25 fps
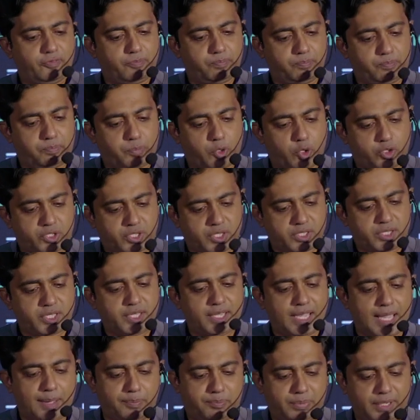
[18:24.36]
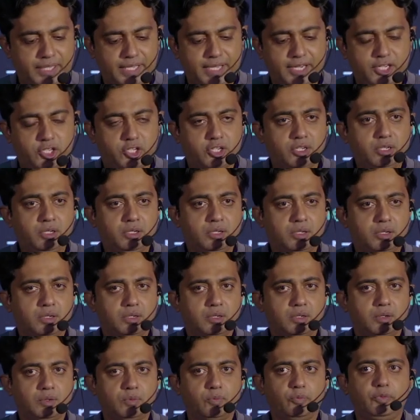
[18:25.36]
processing application
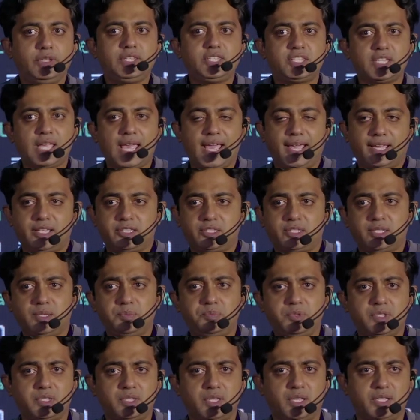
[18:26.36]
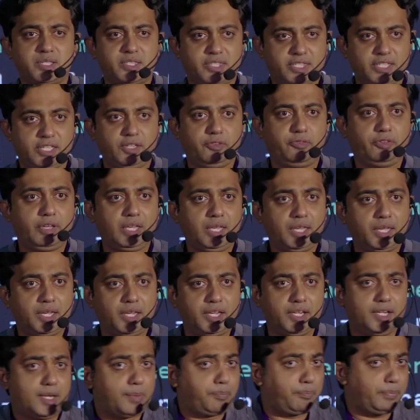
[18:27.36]
which accepts a CV
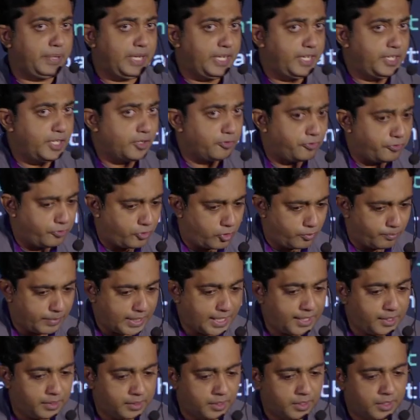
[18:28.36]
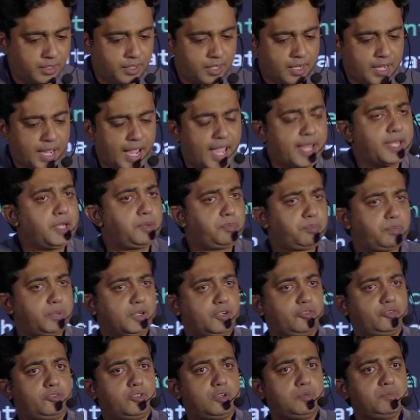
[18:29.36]
in a PDF format, and it
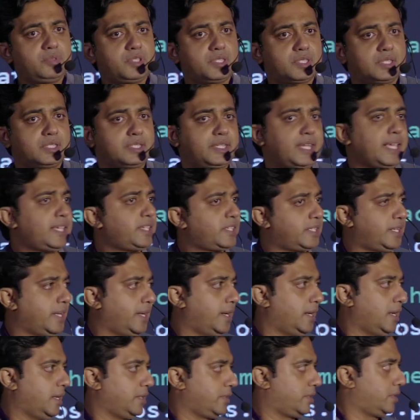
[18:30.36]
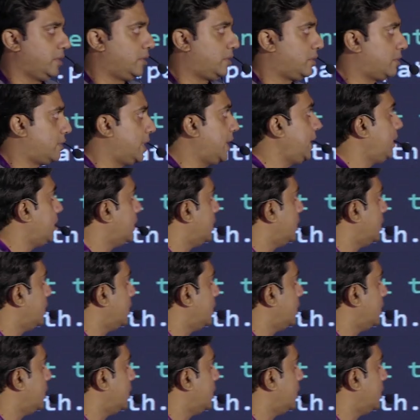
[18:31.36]
performs text analysis, right?